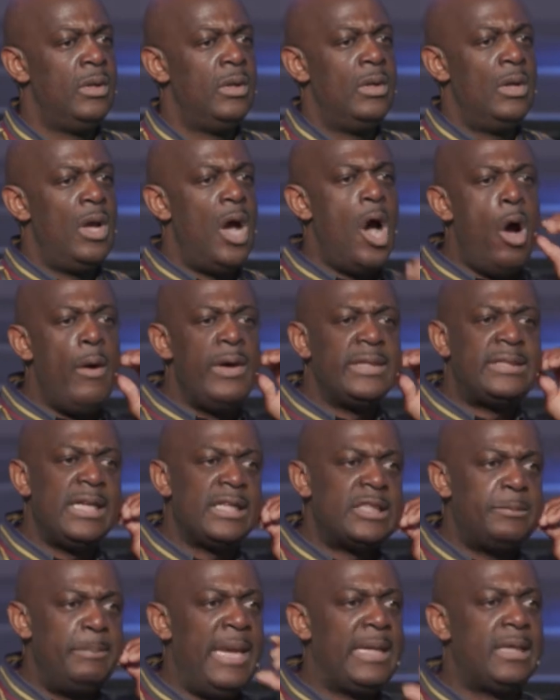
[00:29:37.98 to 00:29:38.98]
Oh, is
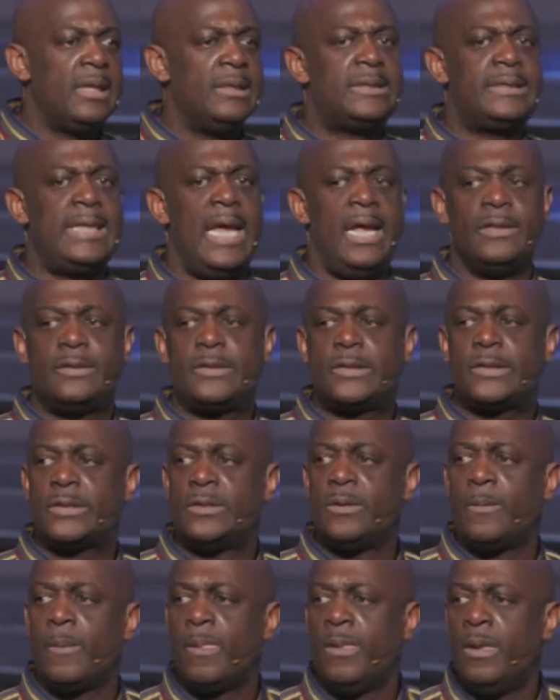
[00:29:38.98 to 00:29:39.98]
this making sense?
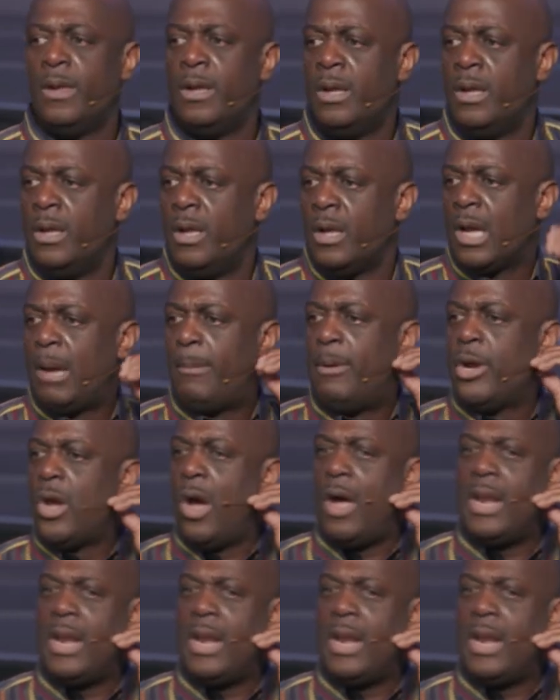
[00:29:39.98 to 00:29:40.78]
Come on, y'all,